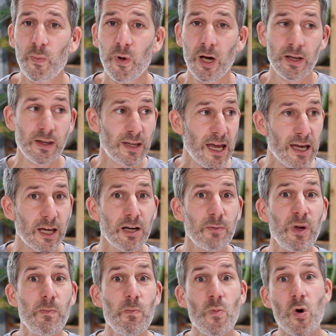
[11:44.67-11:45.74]
but they're going to
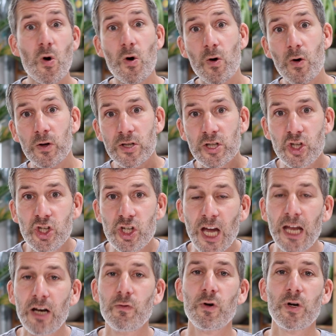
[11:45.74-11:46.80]
be more
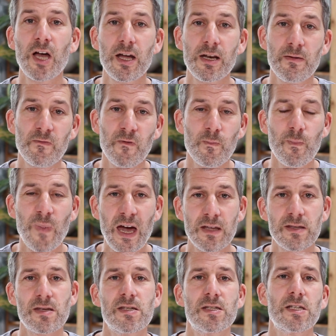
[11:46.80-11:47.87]
general kind of
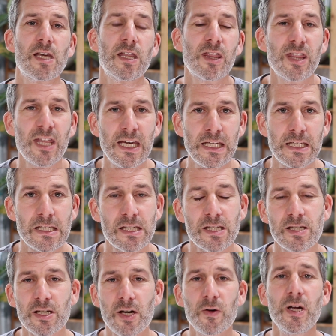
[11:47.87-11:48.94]
maths things.
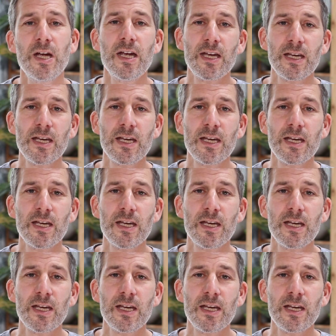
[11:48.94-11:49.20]
So